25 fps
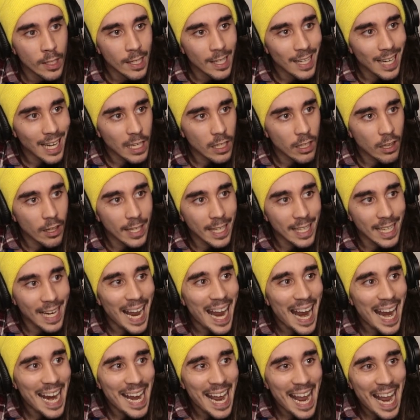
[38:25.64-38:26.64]
kind of like an
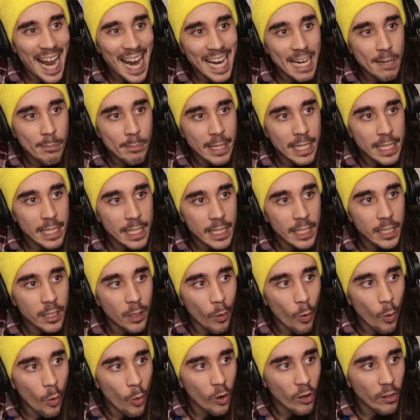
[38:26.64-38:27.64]
AA meeting
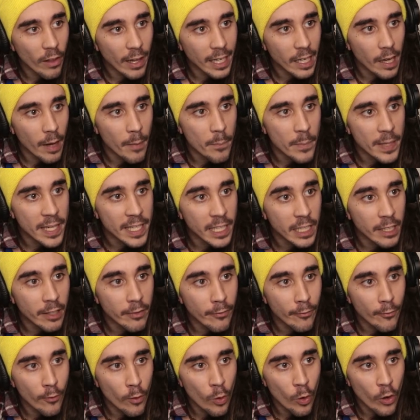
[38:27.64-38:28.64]
or like a meeting
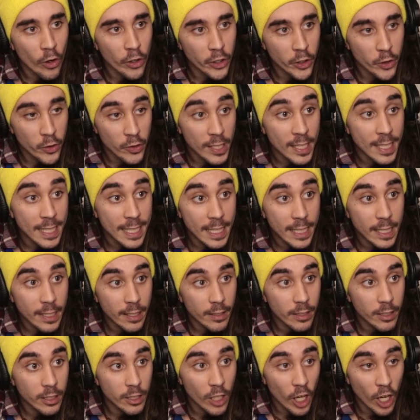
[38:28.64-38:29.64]
for unique
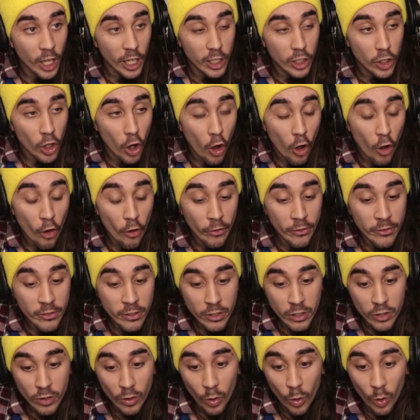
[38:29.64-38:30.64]
young
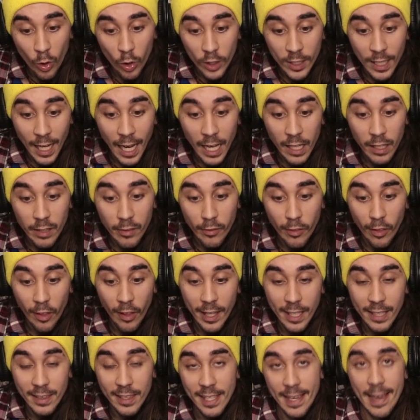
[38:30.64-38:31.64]
adults or kind of
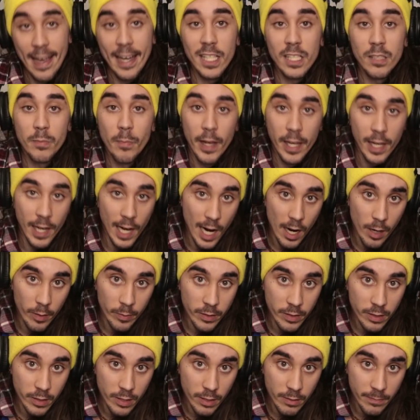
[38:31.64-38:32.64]
like the X-Men
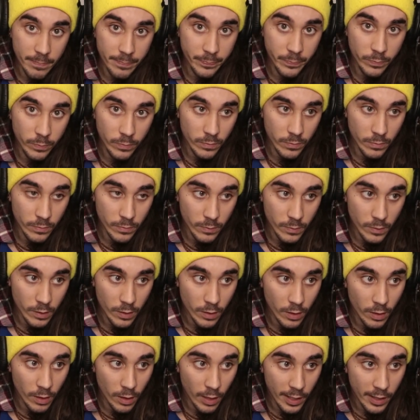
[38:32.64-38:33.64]
house.
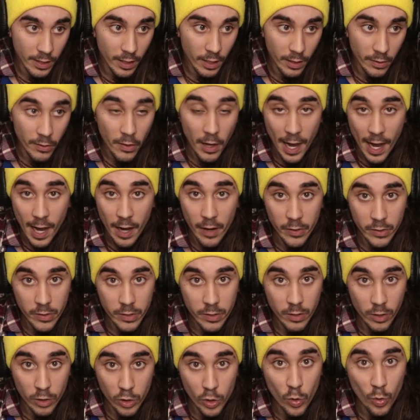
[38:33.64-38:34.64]
Like the house,
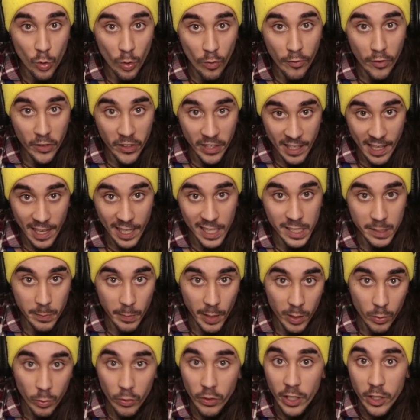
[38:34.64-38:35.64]
the school for the
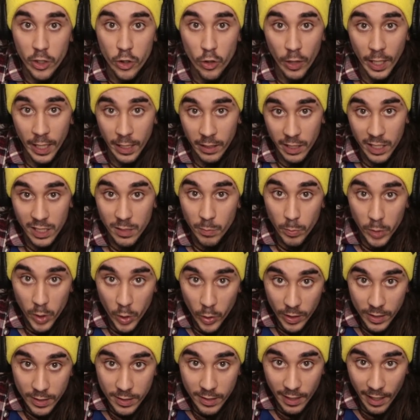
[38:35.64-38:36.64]
X-Men, where they train these
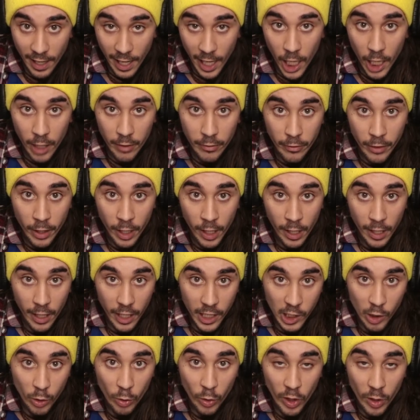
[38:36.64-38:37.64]
mutants to have
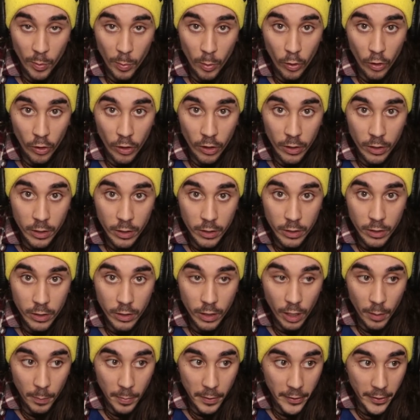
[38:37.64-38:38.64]
incredible
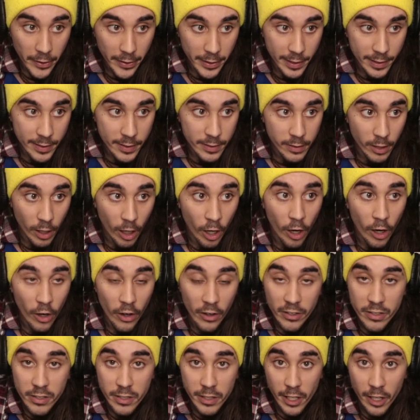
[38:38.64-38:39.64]
abilities to
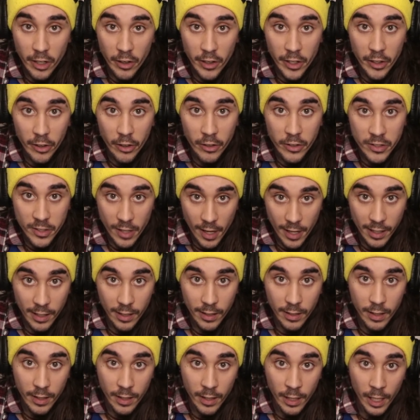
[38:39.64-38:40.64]
harness their inner
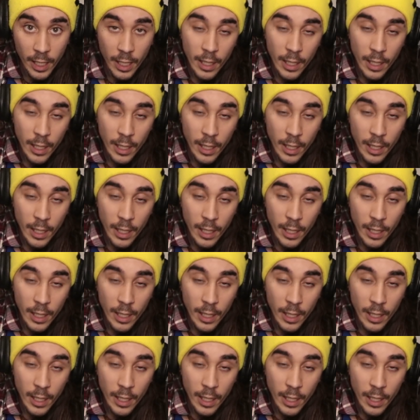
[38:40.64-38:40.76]
psychic